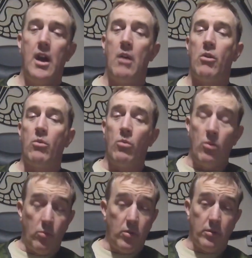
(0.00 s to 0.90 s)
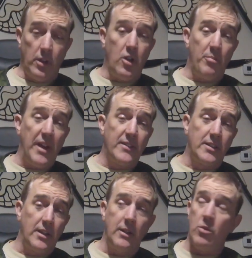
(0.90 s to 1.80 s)
And we're you know,
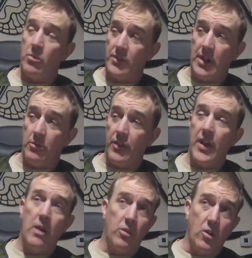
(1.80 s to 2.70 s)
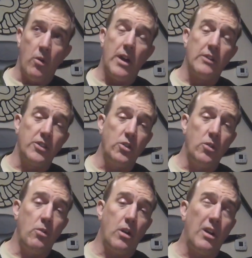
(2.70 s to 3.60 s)
basically when we're done with that, we're going out to
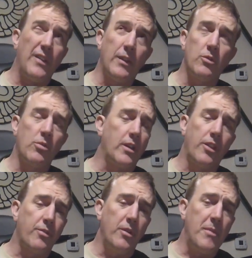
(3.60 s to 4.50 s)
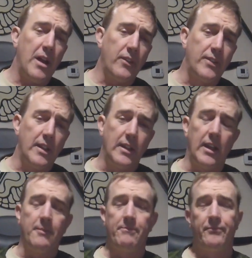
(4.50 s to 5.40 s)
do our, I think we're running 3 miles that
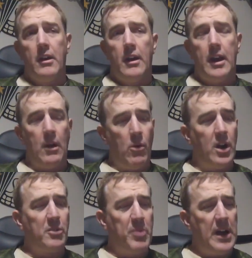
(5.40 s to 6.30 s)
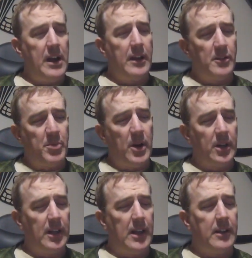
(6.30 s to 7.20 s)
day. And I walk by on the
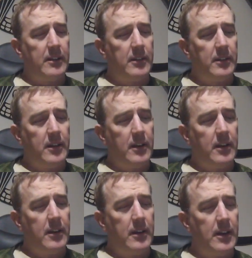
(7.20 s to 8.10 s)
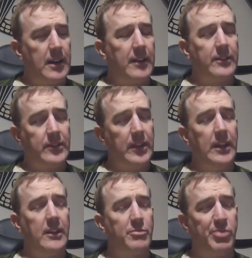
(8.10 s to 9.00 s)
parking lot, and I
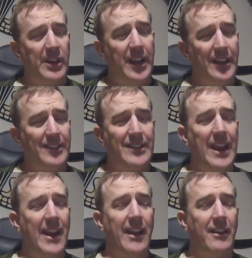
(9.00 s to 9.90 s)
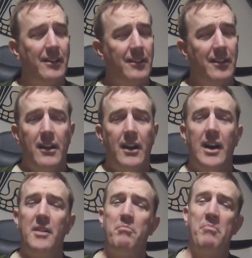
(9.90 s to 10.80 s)
see as plain as day,
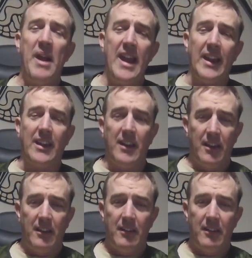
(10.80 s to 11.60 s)
a bank